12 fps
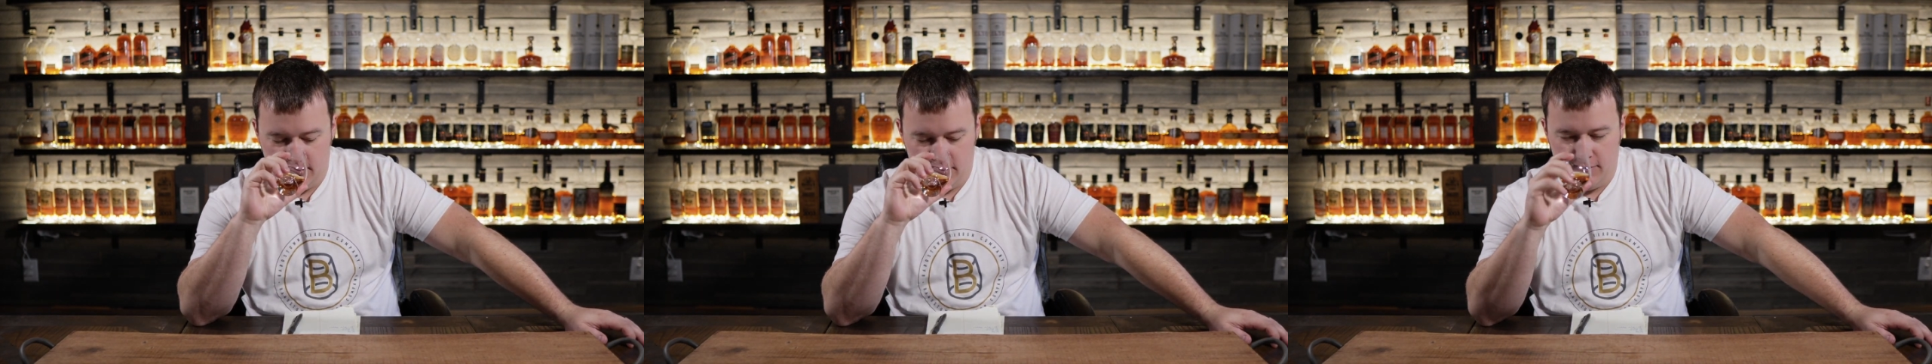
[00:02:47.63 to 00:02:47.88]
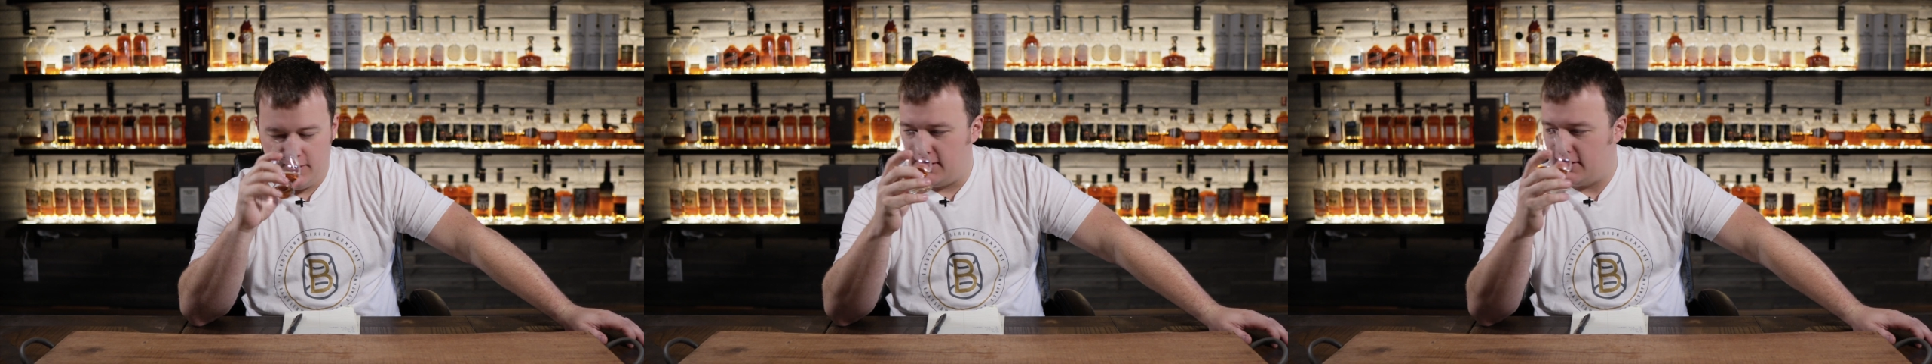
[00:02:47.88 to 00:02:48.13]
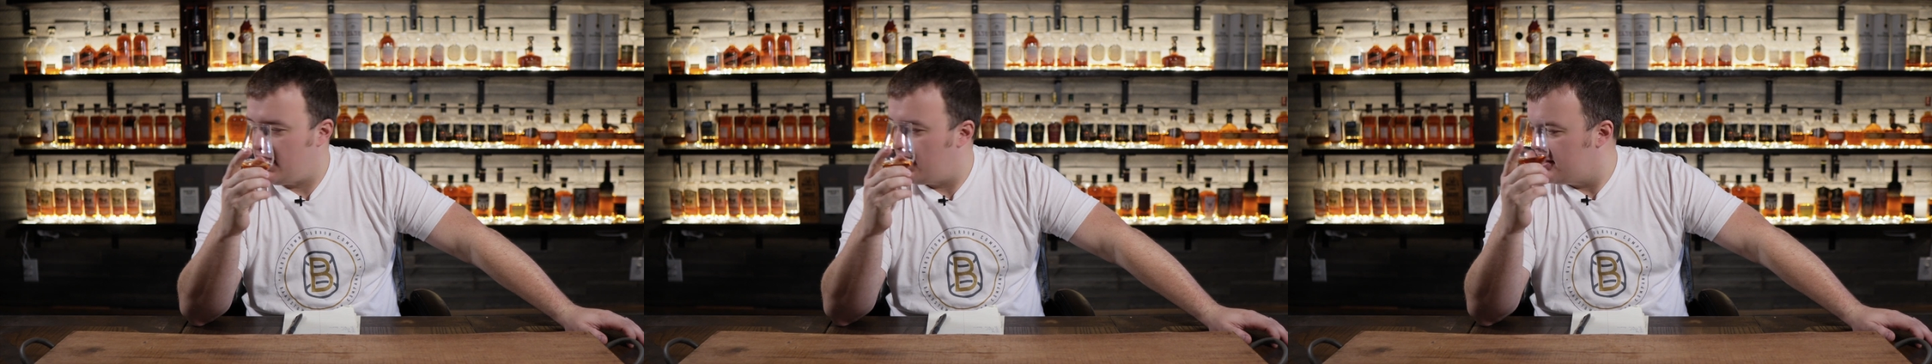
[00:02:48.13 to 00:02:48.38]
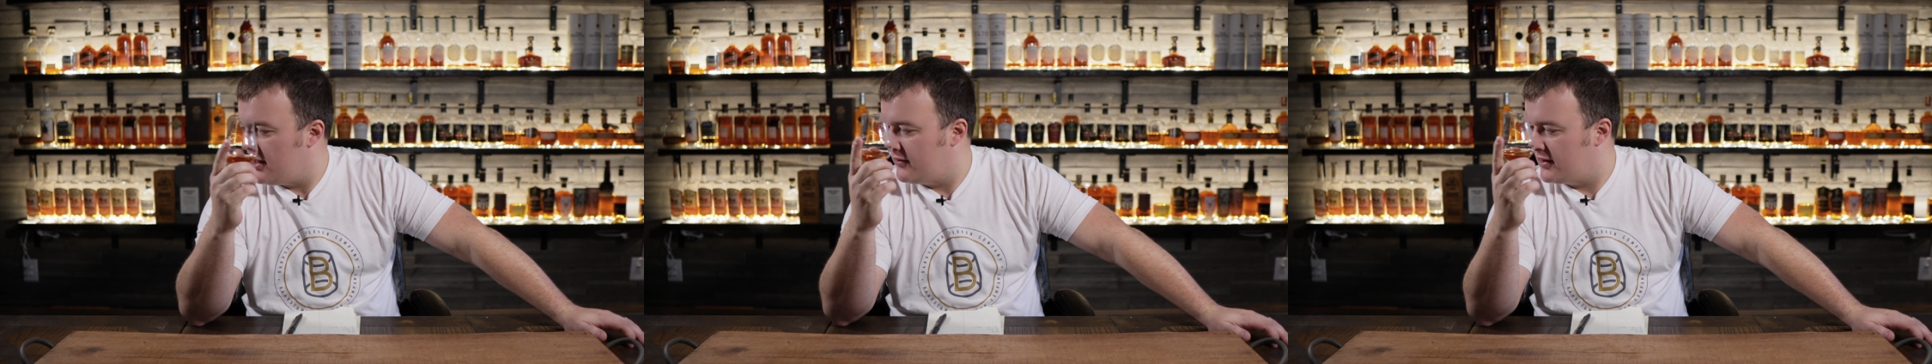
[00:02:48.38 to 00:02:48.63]
what's this, day
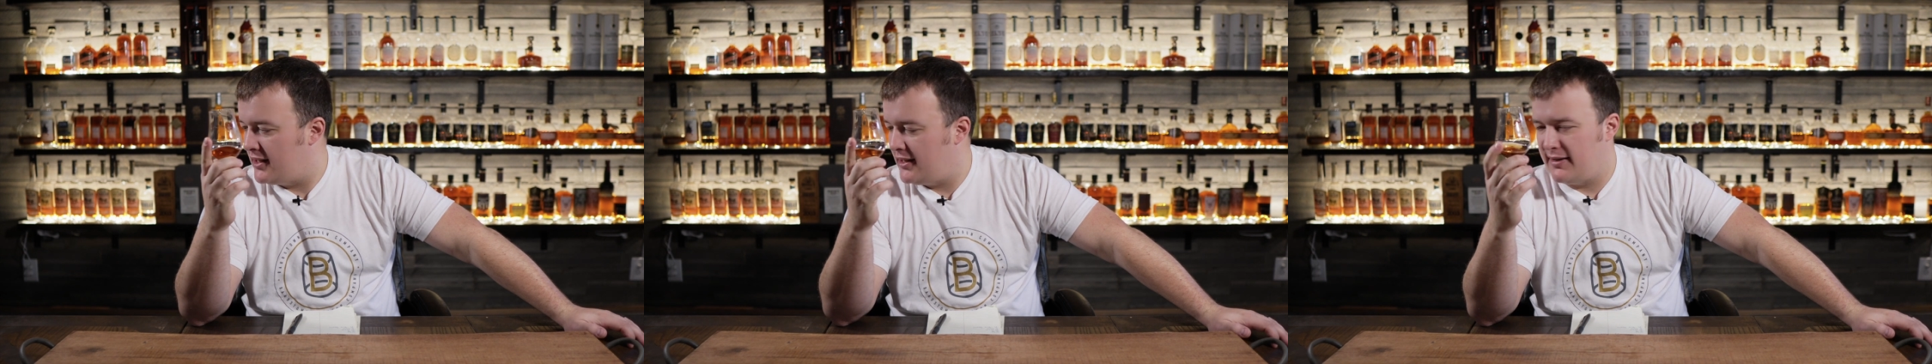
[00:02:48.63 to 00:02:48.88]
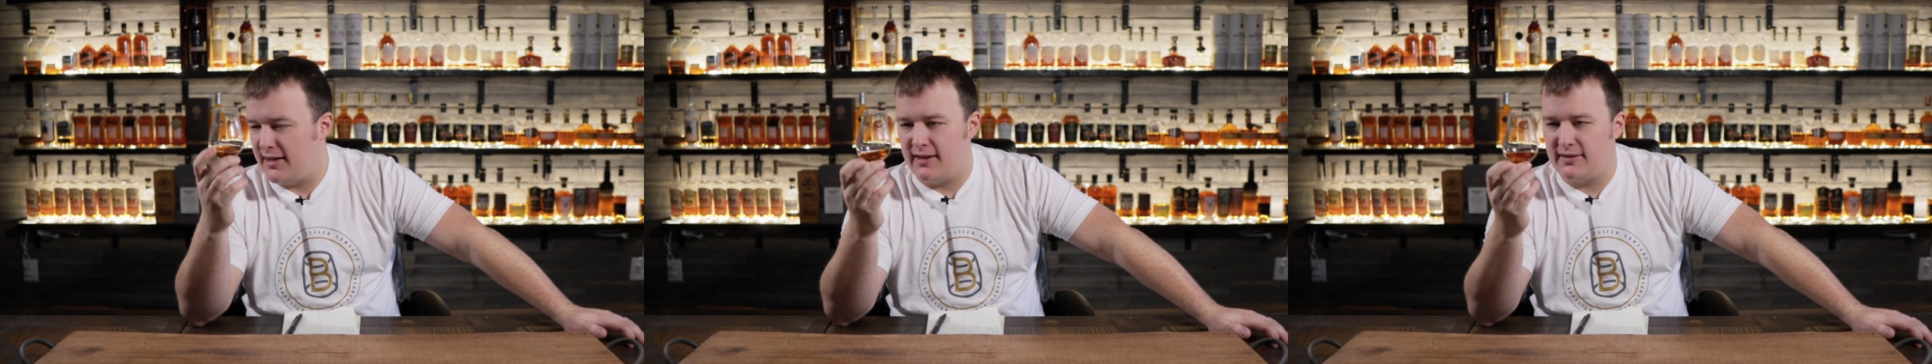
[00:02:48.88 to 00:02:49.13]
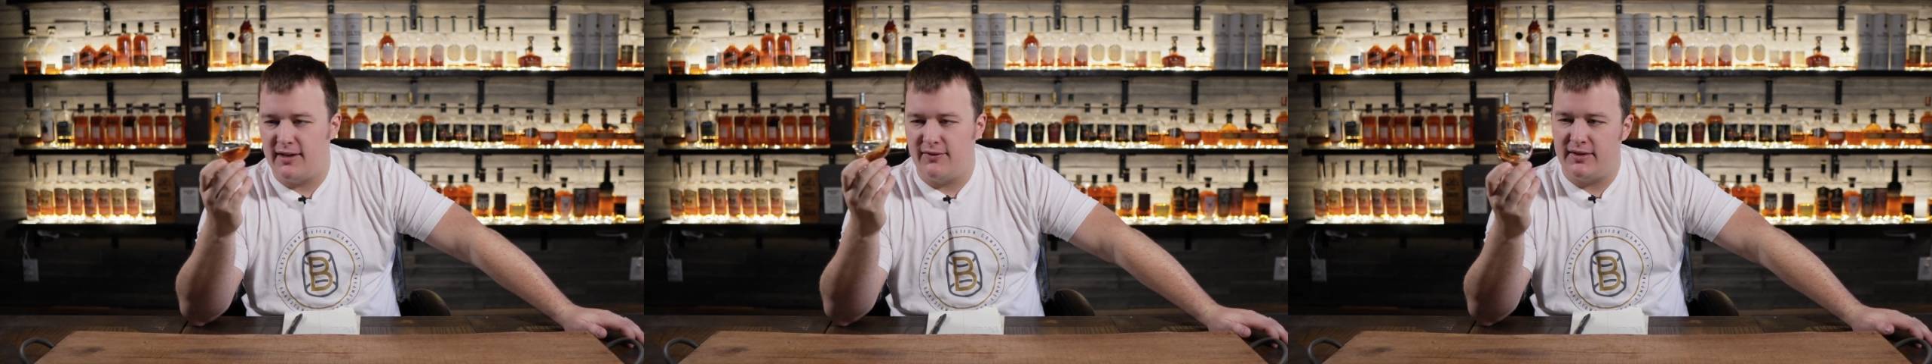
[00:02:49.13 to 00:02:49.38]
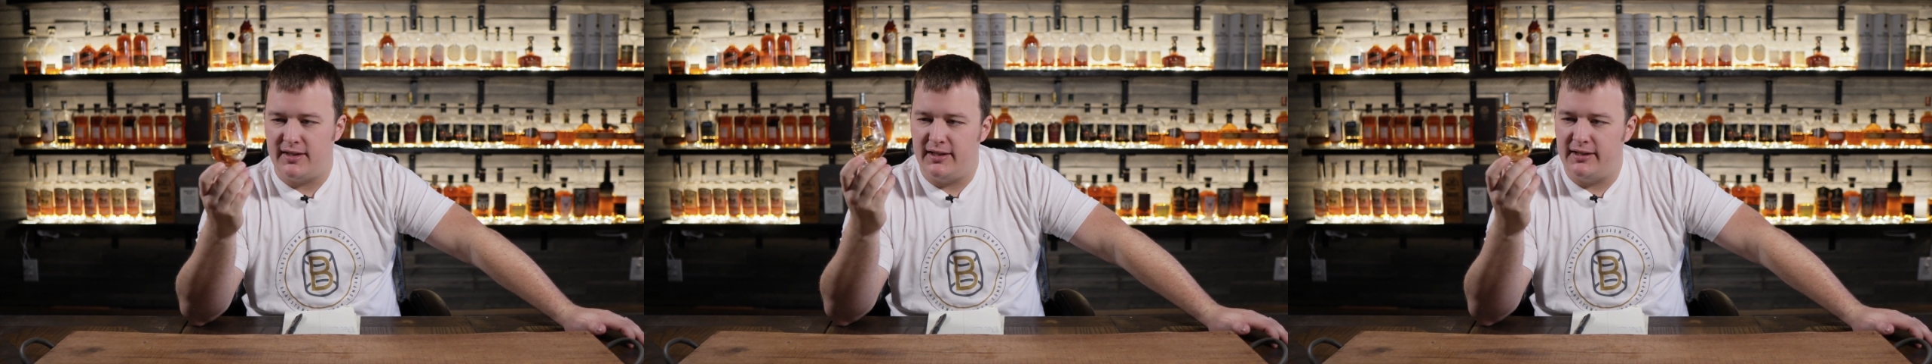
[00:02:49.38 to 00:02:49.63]
17? Day
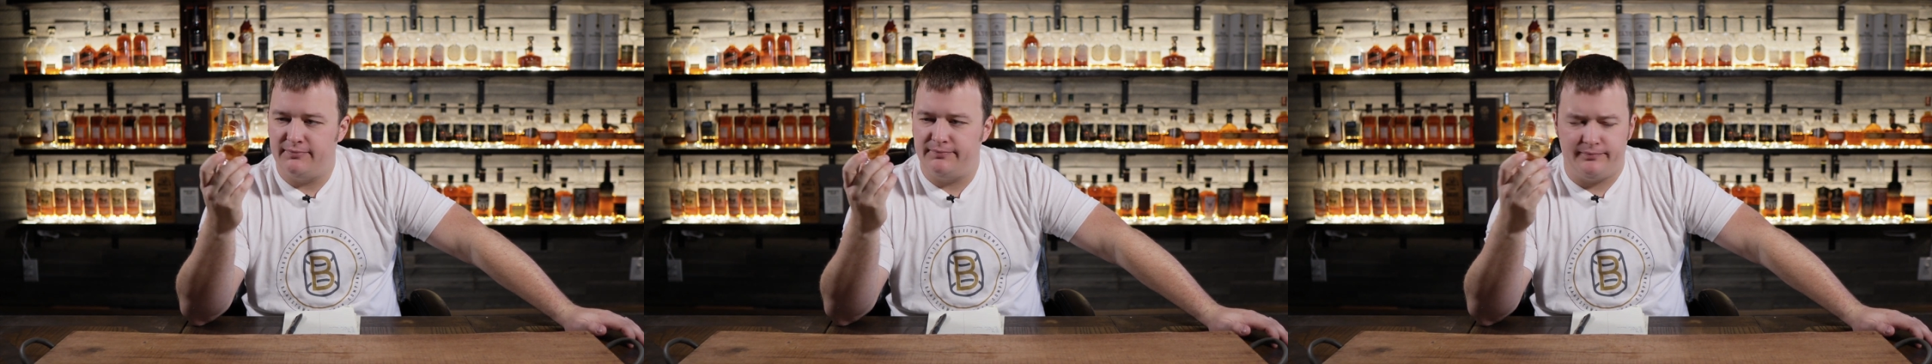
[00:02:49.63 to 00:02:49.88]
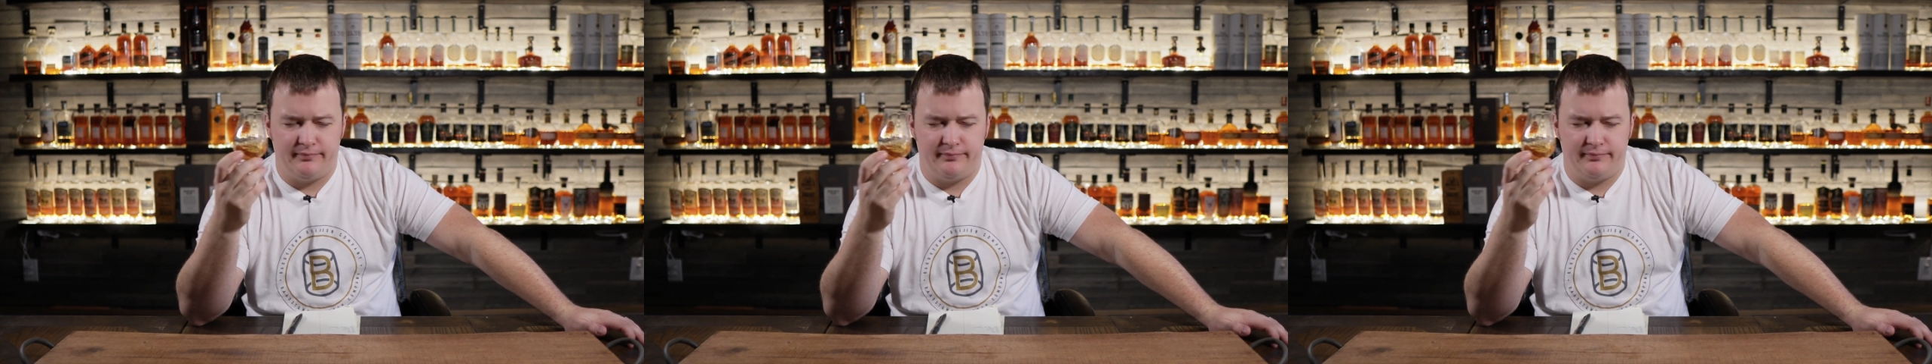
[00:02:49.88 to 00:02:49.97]
17.